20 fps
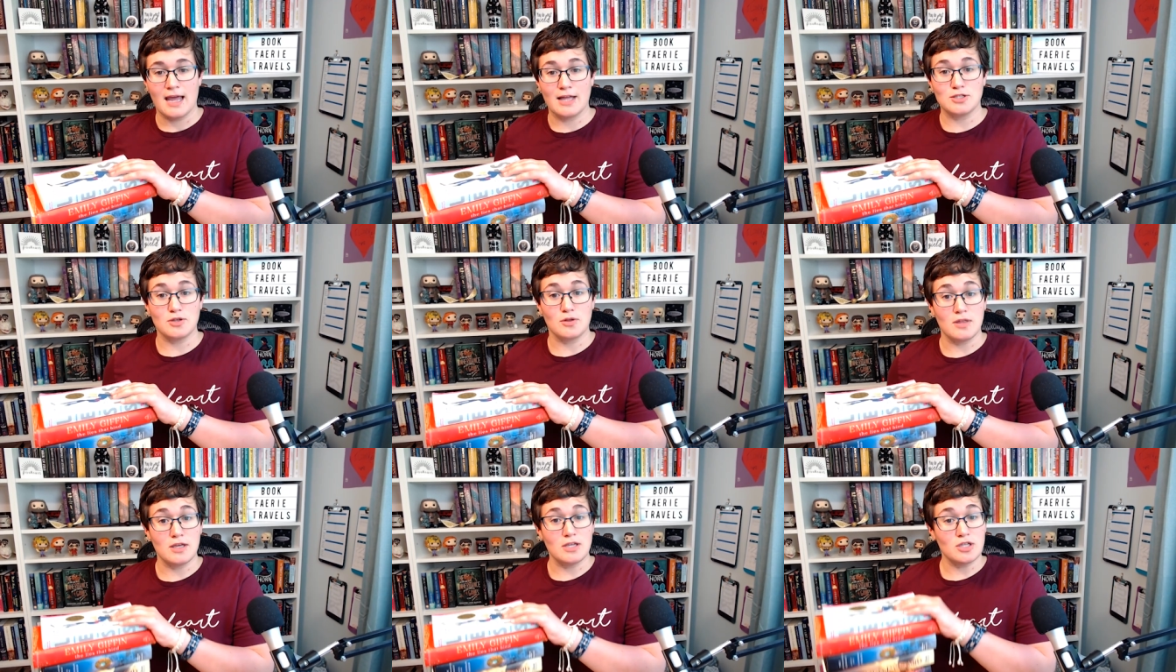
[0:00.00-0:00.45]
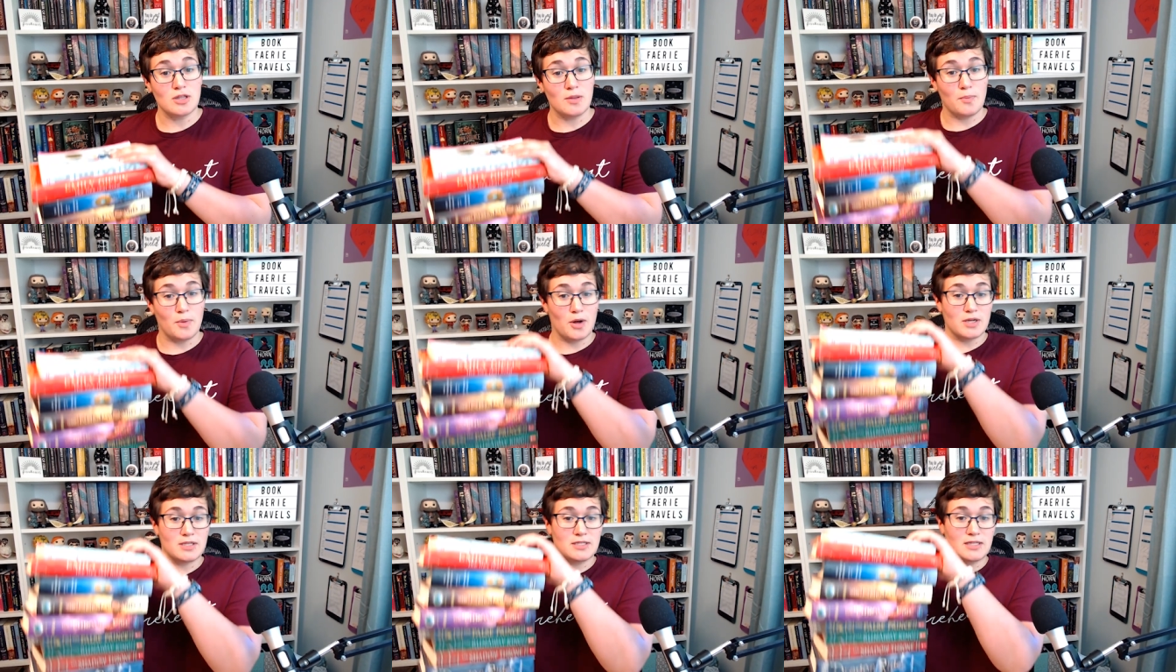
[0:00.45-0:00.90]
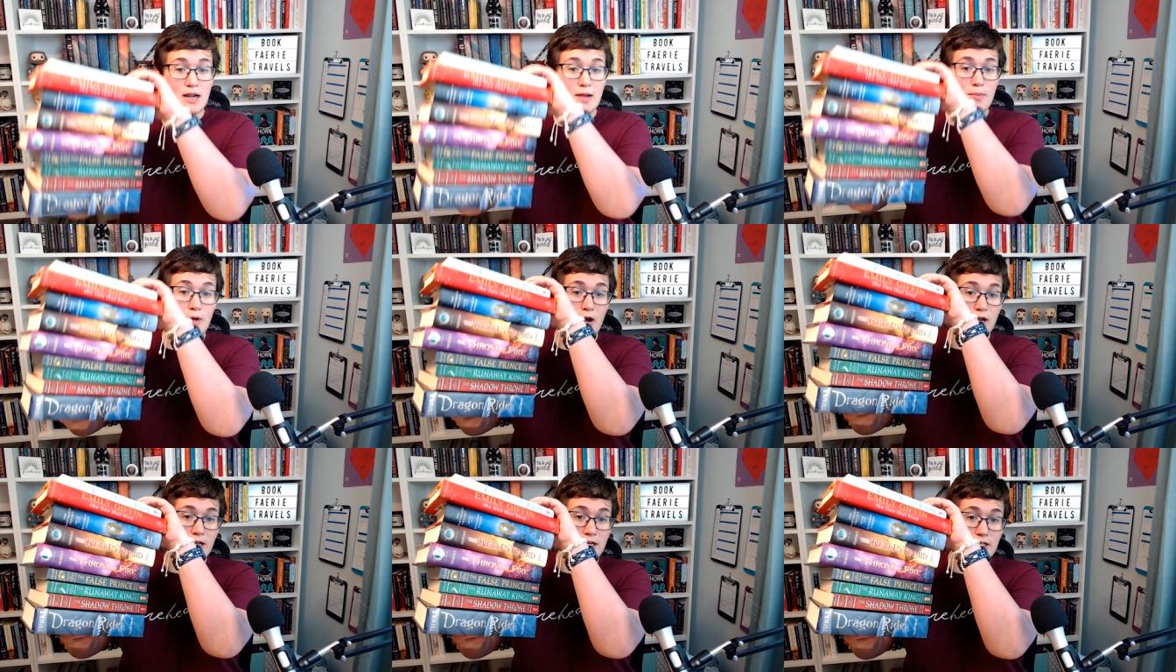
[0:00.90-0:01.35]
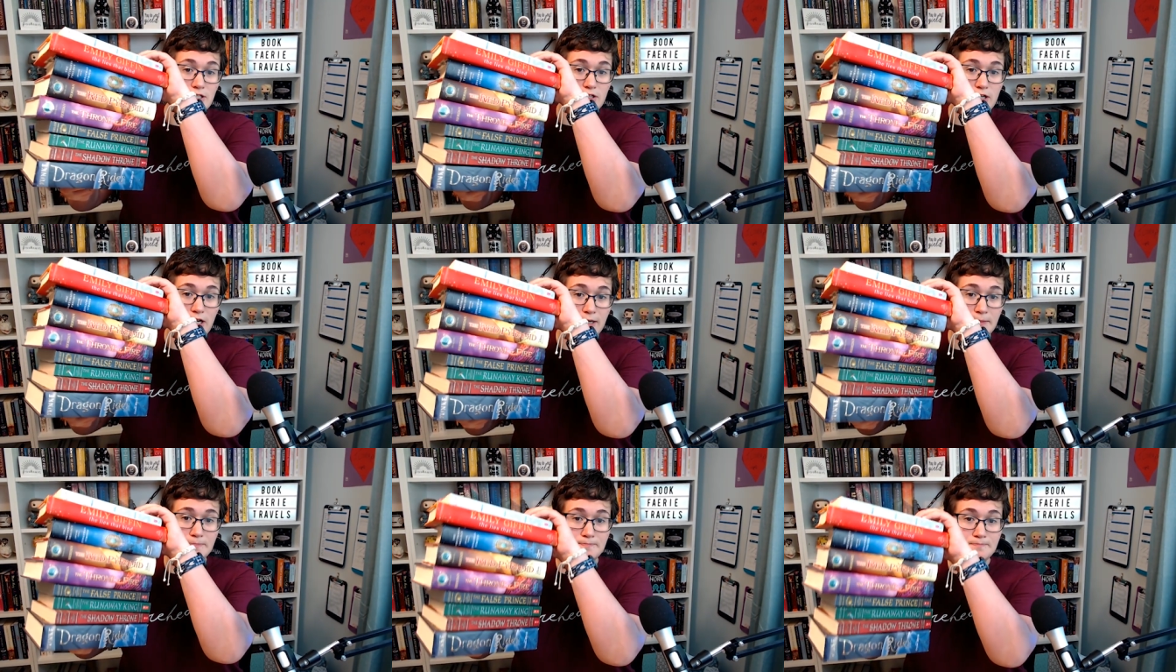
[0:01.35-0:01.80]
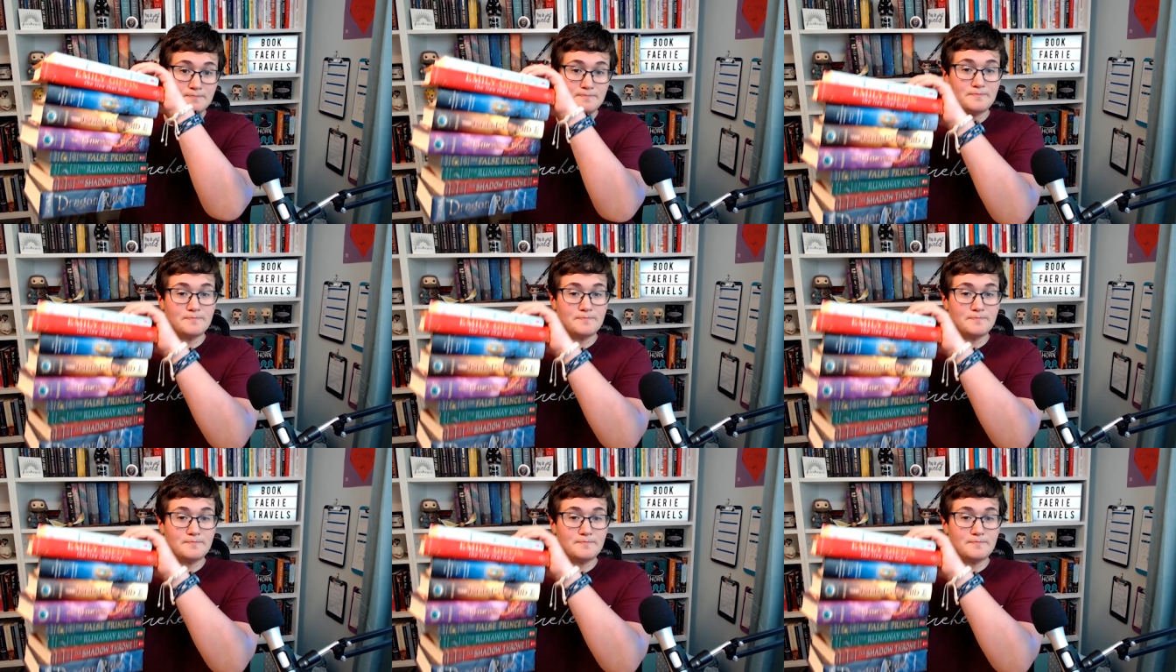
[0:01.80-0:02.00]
And so these are the books that I bought yesterday.